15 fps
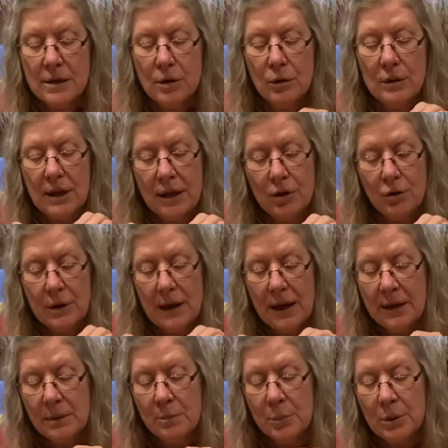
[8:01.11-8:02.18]
you'll take your
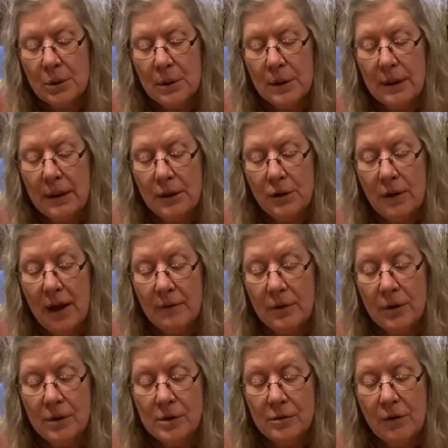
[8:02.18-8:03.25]
cotton ball and you have it
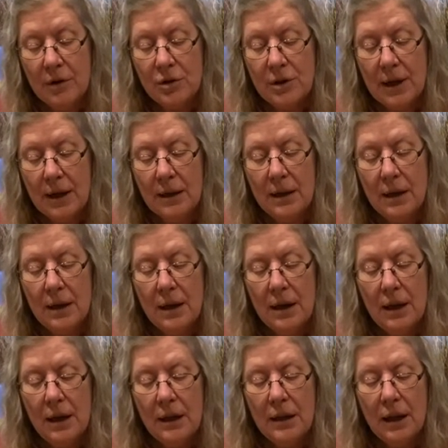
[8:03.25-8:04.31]
all stretched out,
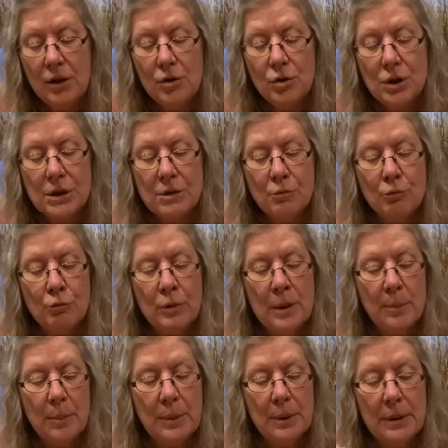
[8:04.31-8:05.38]
and now you just
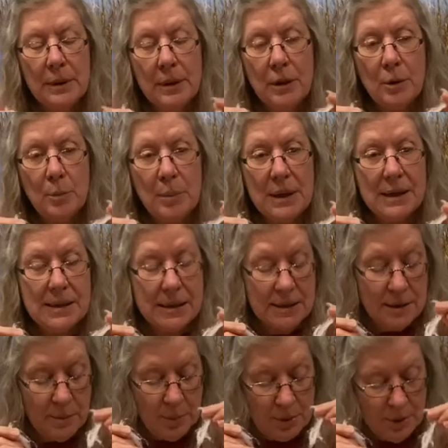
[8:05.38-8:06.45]
rip little pieces
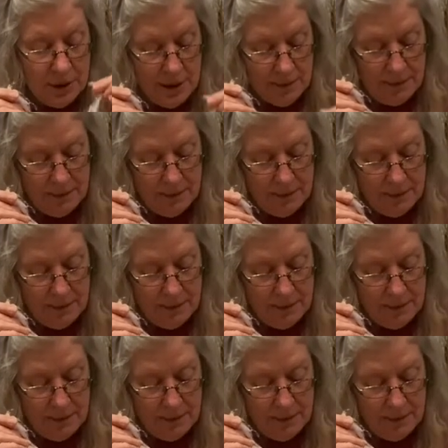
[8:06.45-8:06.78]
apart.